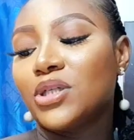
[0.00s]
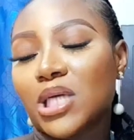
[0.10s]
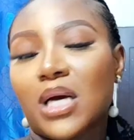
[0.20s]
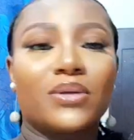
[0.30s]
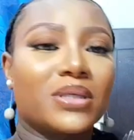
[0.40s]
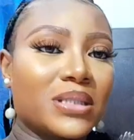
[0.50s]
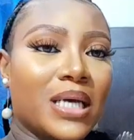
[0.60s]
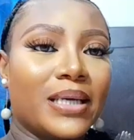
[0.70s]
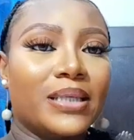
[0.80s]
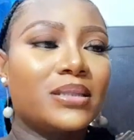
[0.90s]
to check out the
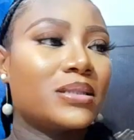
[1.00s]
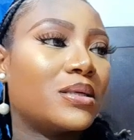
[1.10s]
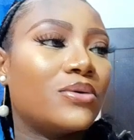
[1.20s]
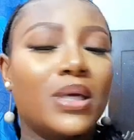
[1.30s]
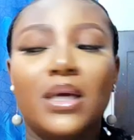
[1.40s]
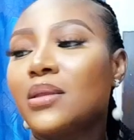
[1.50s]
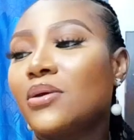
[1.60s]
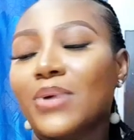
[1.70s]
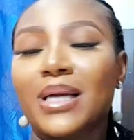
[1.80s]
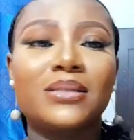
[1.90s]
sides, okay, the
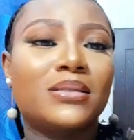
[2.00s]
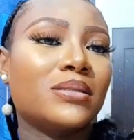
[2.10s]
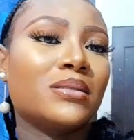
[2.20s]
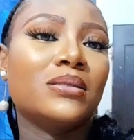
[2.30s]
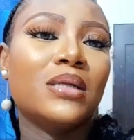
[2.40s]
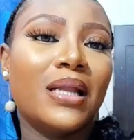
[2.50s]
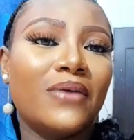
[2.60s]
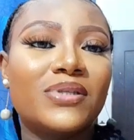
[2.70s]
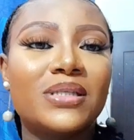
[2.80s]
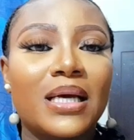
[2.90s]
right side, the
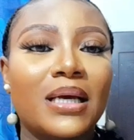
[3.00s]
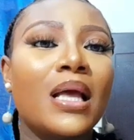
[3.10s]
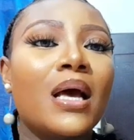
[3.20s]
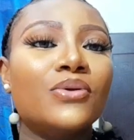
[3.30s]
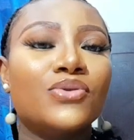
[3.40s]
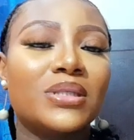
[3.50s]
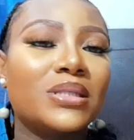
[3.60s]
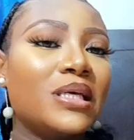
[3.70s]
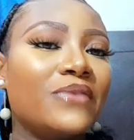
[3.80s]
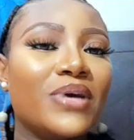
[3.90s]
left side, to
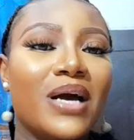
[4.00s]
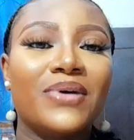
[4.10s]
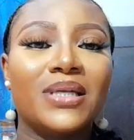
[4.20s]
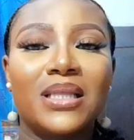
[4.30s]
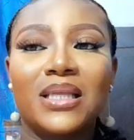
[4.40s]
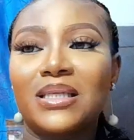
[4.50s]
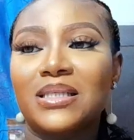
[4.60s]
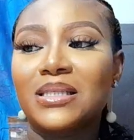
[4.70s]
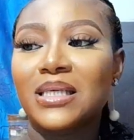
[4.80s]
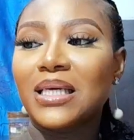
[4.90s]
see if you have anything
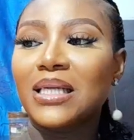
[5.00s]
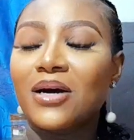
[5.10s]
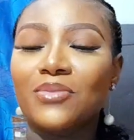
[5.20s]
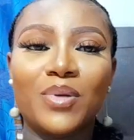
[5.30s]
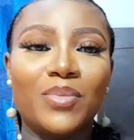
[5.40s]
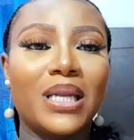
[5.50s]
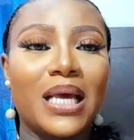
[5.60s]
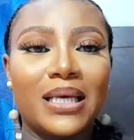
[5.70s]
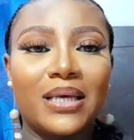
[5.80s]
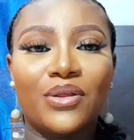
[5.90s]
sticking out, maybe
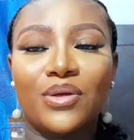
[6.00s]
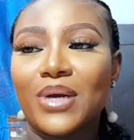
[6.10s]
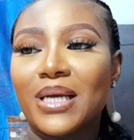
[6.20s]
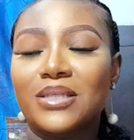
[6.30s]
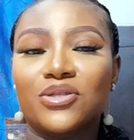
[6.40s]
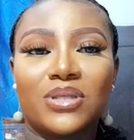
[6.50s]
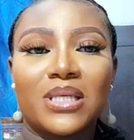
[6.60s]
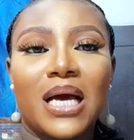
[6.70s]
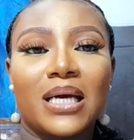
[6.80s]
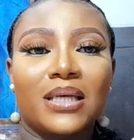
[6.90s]
like thread is just
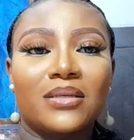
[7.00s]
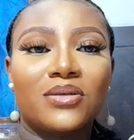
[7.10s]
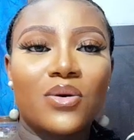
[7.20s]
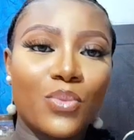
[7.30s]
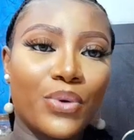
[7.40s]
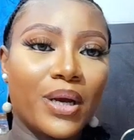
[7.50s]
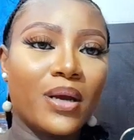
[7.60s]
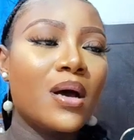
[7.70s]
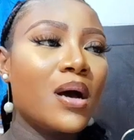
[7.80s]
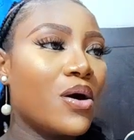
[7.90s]
hanging somewhere,
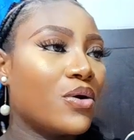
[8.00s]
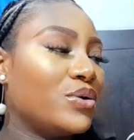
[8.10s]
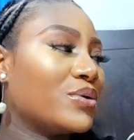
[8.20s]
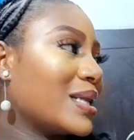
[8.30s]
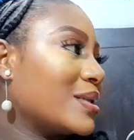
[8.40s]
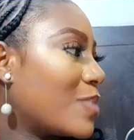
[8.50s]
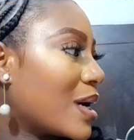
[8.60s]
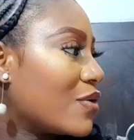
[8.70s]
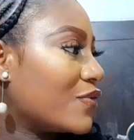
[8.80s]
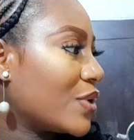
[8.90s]
or look at the back
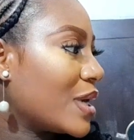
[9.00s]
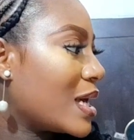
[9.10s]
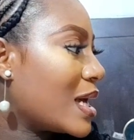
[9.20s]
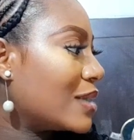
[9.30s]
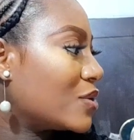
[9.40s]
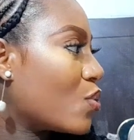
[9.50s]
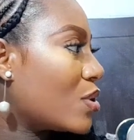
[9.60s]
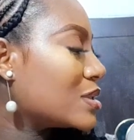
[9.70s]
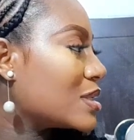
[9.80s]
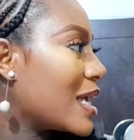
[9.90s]
of your hair,
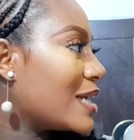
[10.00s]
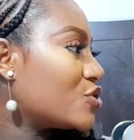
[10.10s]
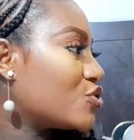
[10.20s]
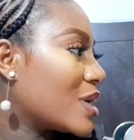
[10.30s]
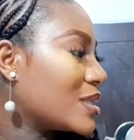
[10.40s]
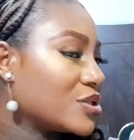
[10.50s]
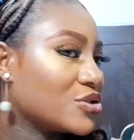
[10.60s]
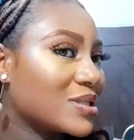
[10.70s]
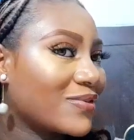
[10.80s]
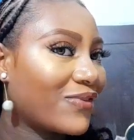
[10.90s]
and one hair strand is
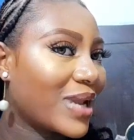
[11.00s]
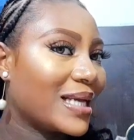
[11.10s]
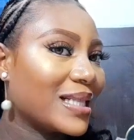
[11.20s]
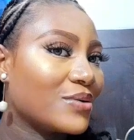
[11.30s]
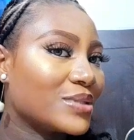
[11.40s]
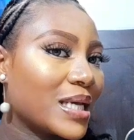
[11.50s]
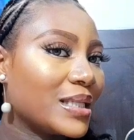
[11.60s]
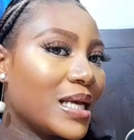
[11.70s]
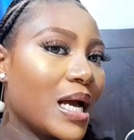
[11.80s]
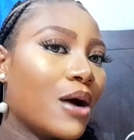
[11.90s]
just flying out
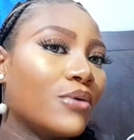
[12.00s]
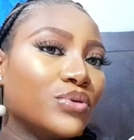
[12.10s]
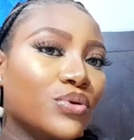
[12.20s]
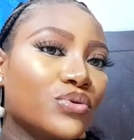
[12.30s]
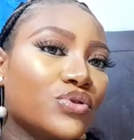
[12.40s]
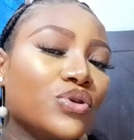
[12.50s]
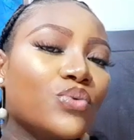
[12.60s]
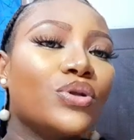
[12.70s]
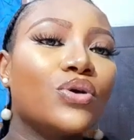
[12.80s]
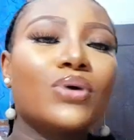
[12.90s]
anywhere. So you
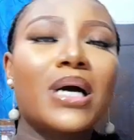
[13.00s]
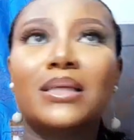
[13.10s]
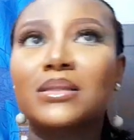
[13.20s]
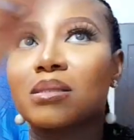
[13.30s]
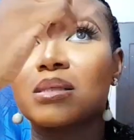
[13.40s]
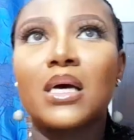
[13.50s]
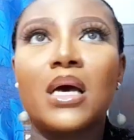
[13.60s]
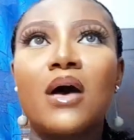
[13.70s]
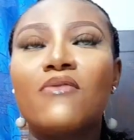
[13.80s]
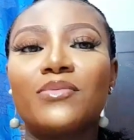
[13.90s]
want to look at
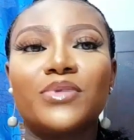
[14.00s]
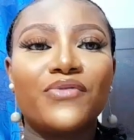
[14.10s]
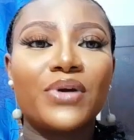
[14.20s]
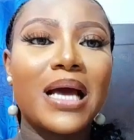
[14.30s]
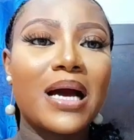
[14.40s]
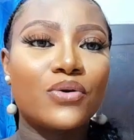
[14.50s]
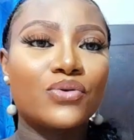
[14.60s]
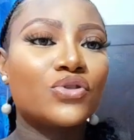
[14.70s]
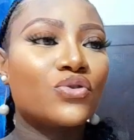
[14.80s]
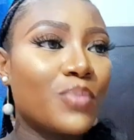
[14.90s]
from different
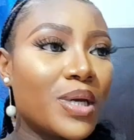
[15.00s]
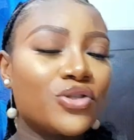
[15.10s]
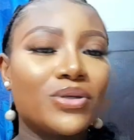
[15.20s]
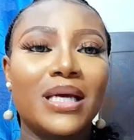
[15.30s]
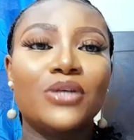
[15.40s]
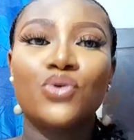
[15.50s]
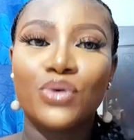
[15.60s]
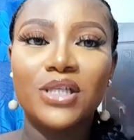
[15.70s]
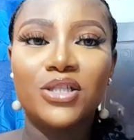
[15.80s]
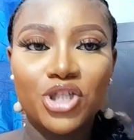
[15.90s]
angles to make sure that you're
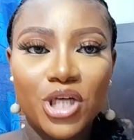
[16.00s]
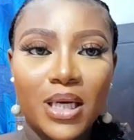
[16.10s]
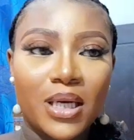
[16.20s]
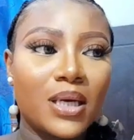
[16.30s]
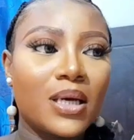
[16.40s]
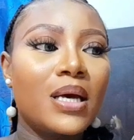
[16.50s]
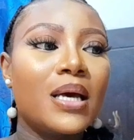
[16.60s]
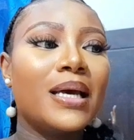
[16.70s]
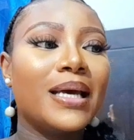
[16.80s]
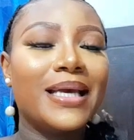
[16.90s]
in check
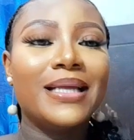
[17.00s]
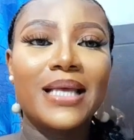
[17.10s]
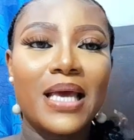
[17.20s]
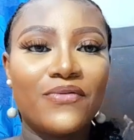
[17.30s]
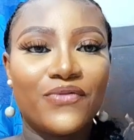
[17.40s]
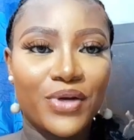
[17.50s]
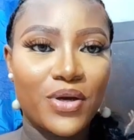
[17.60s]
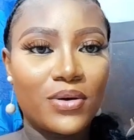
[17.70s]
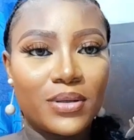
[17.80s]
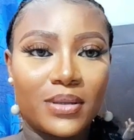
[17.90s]
in every
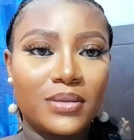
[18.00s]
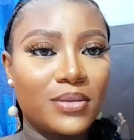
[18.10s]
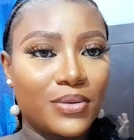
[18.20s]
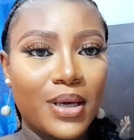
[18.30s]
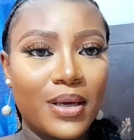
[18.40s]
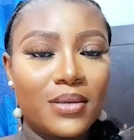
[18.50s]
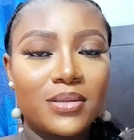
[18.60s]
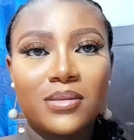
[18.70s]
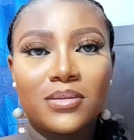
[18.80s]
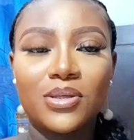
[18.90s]
corner, okay?
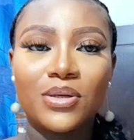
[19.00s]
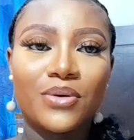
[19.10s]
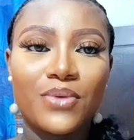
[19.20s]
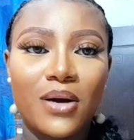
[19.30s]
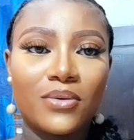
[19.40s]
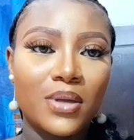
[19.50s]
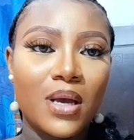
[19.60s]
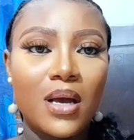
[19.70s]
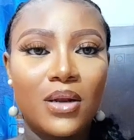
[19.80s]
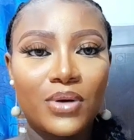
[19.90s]
So turn around,
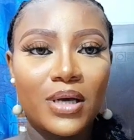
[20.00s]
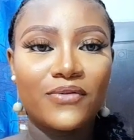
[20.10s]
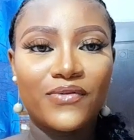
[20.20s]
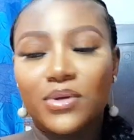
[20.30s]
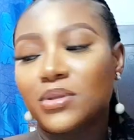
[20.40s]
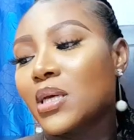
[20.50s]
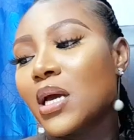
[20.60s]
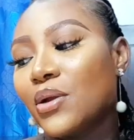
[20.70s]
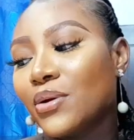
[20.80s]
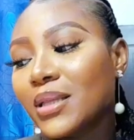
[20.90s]
look at the front,
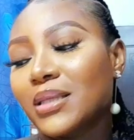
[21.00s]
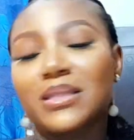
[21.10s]
look at the